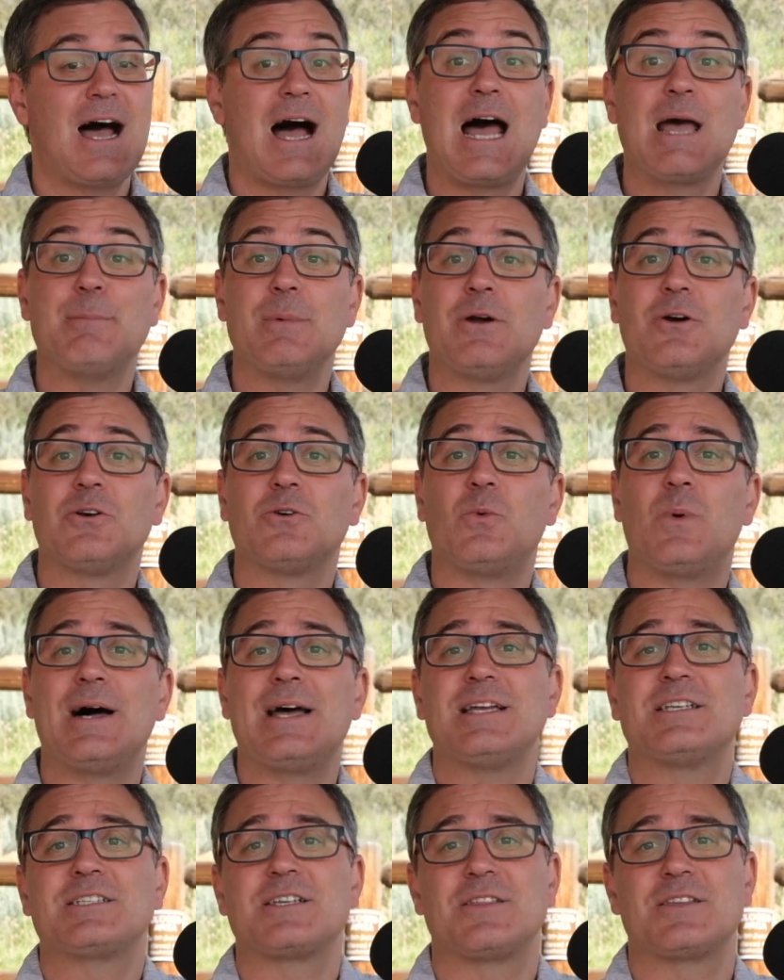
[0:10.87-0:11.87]
I'm Aaron
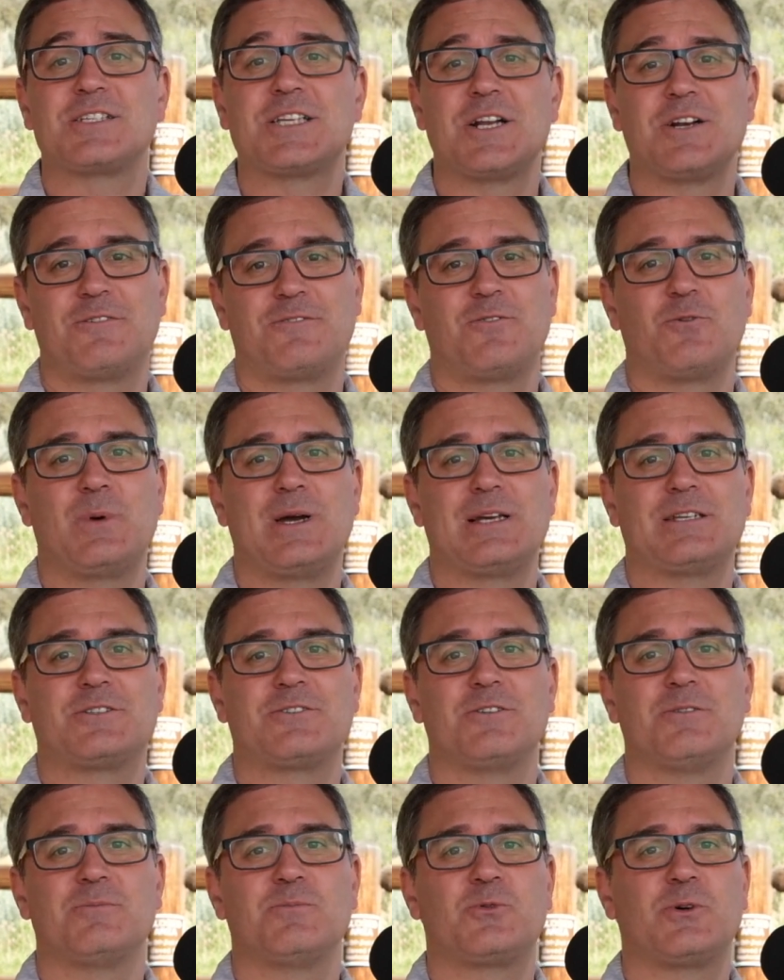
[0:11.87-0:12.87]
Weiss at the Center for
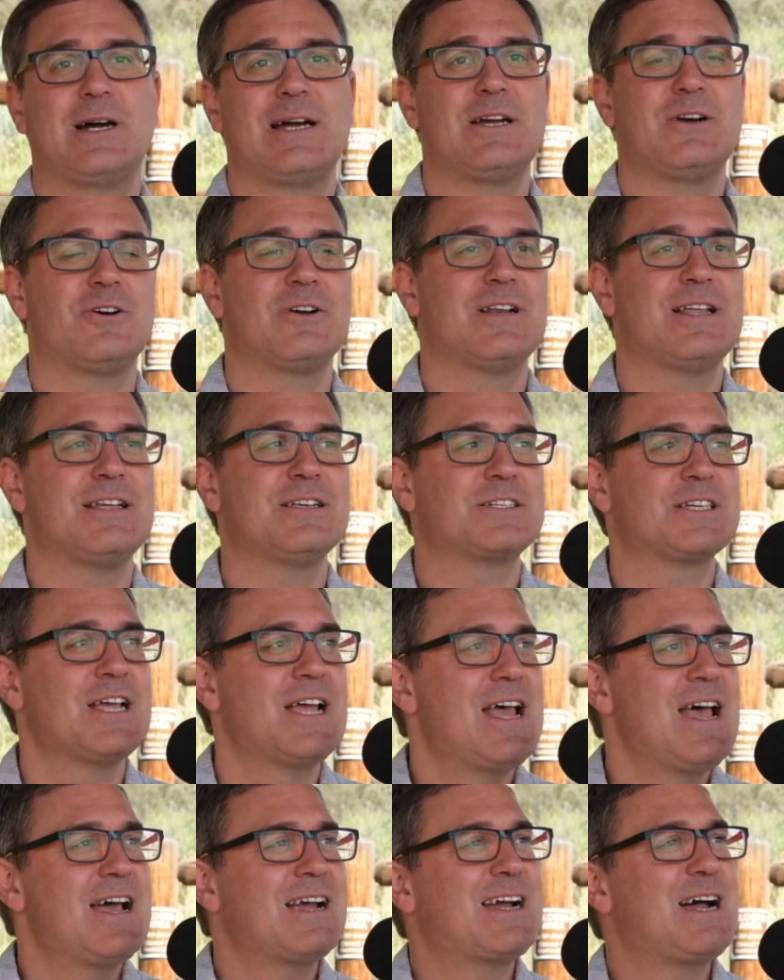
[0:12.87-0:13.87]
Western Priorities,
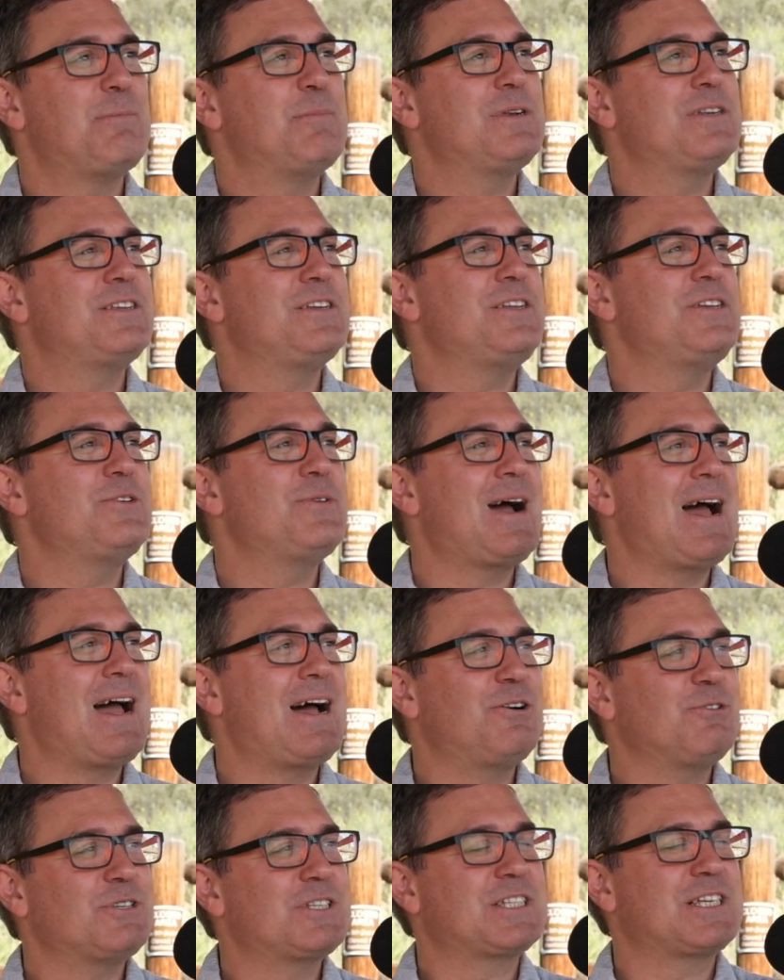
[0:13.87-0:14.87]
coming to you
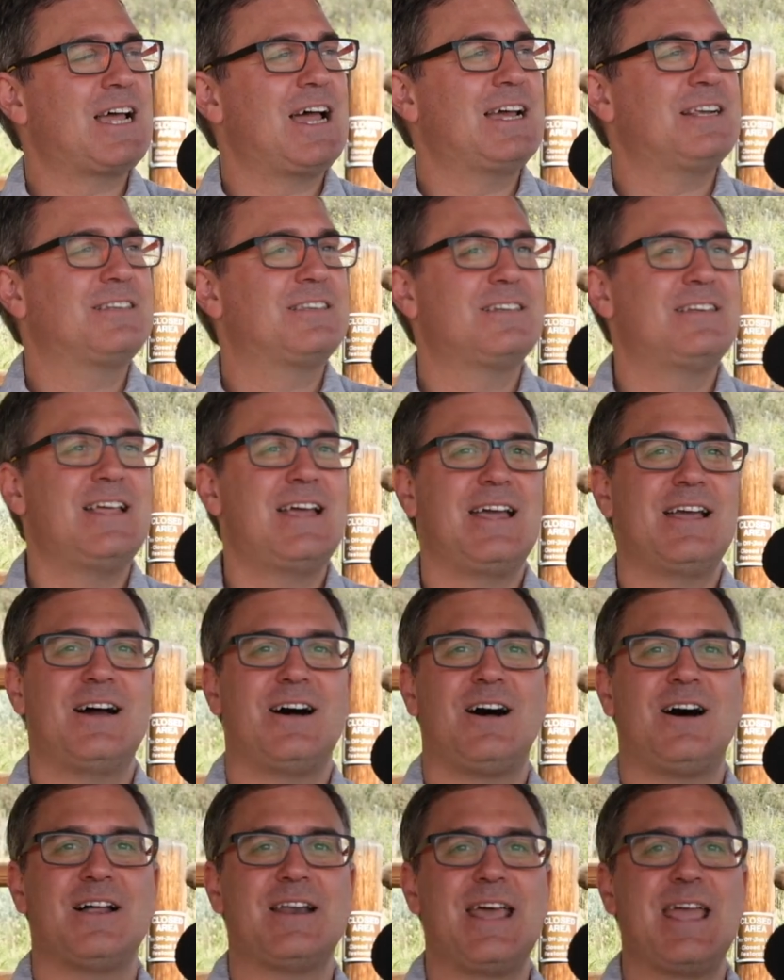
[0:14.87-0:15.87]
outside today
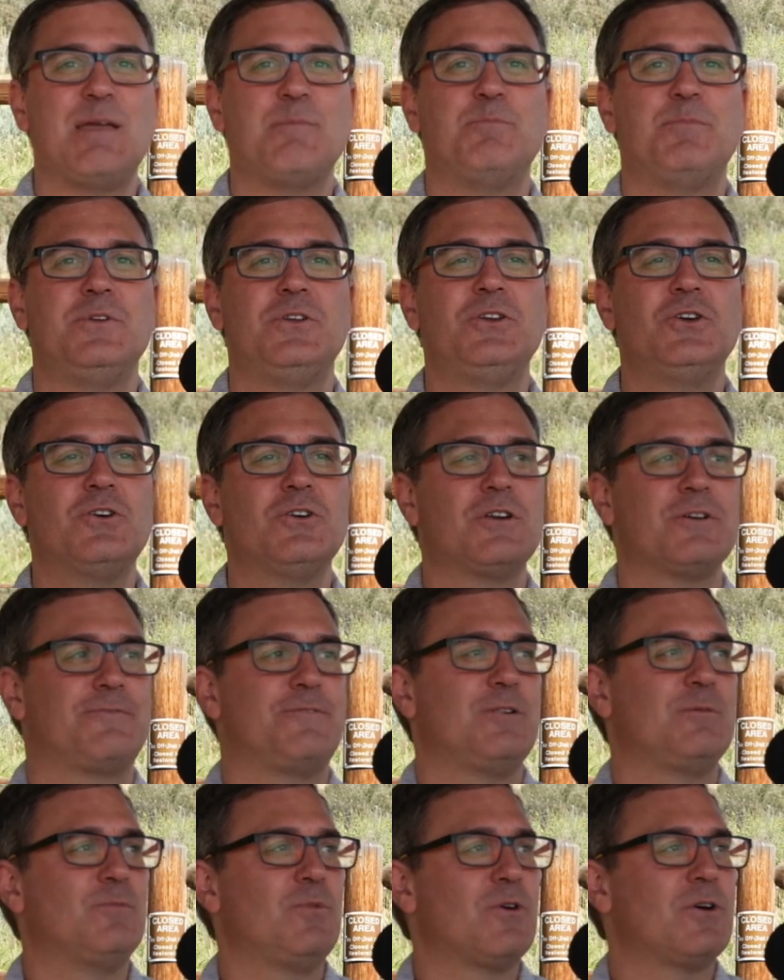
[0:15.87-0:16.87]
on a
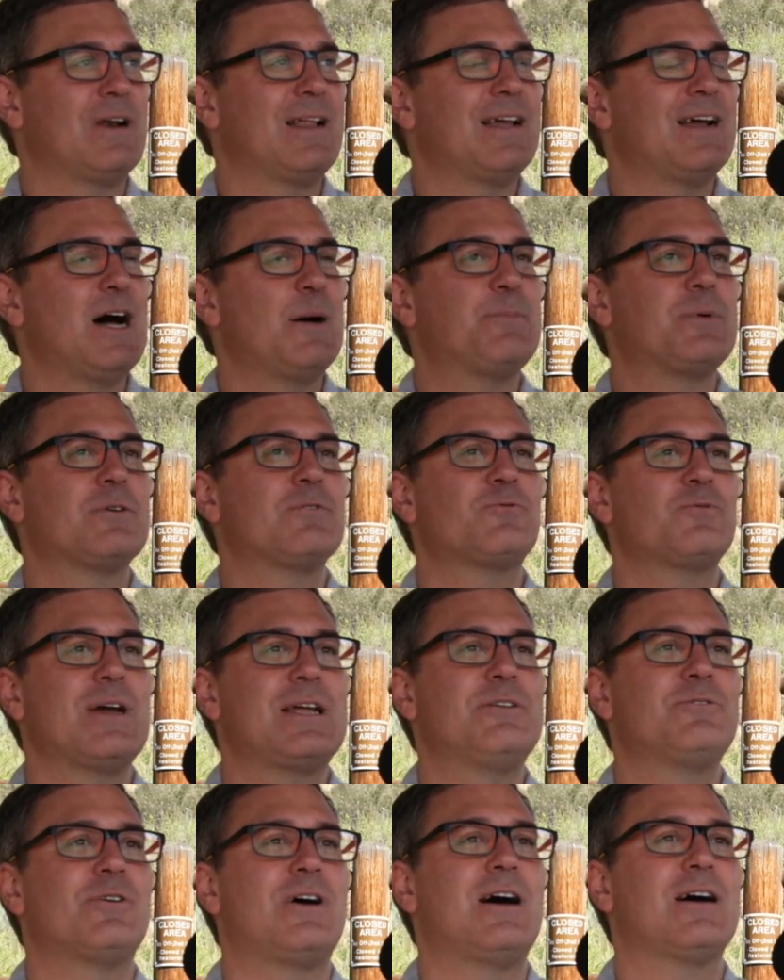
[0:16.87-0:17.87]
beautiful morning up at
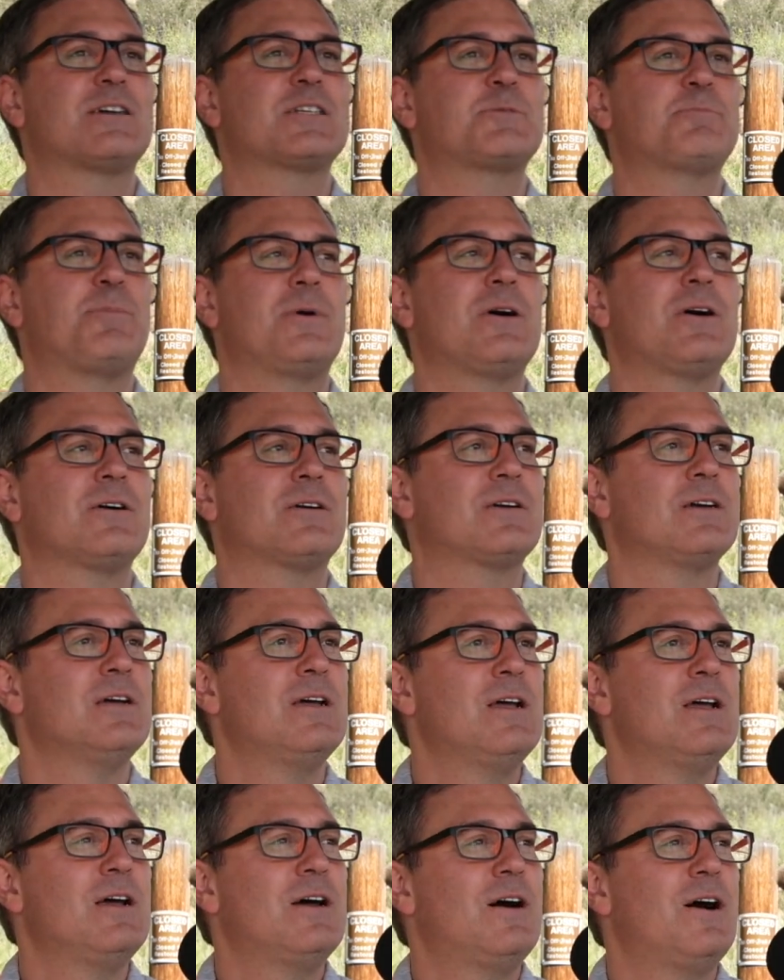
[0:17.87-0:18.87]
Red Rocks Park,
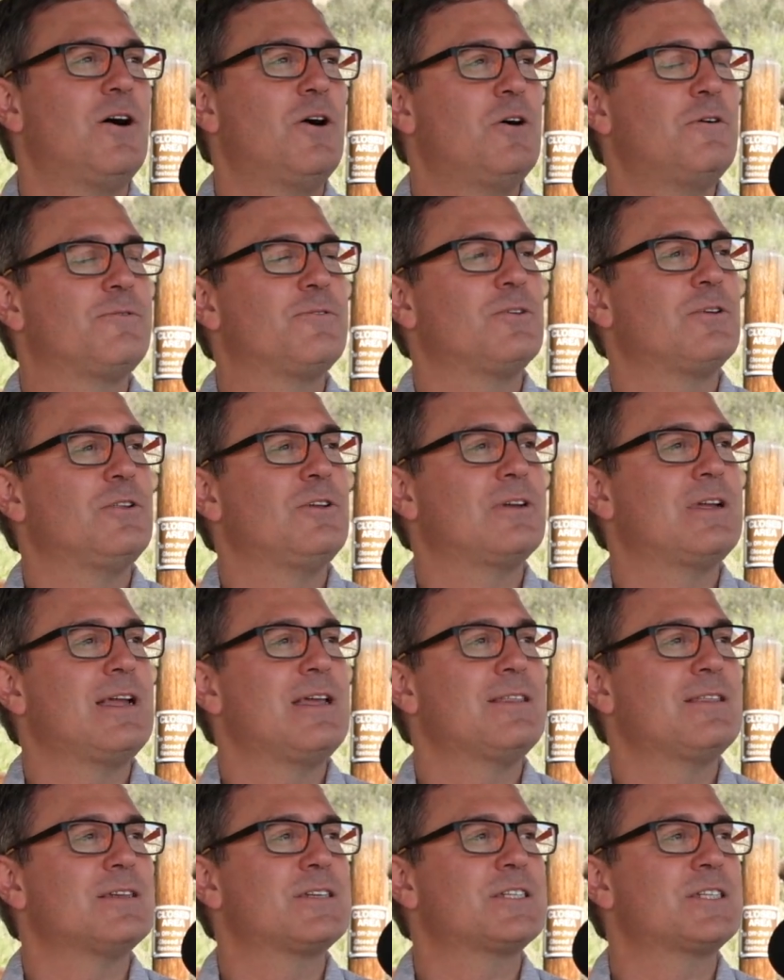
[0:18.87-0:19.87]

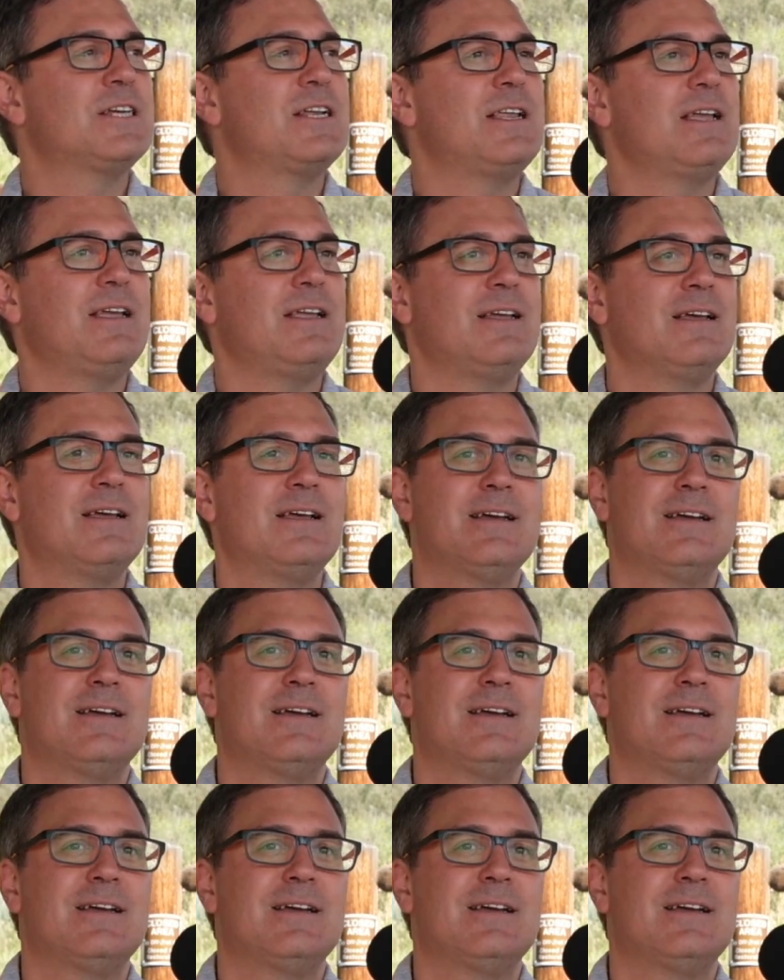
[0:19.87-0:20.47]
overlooking the city.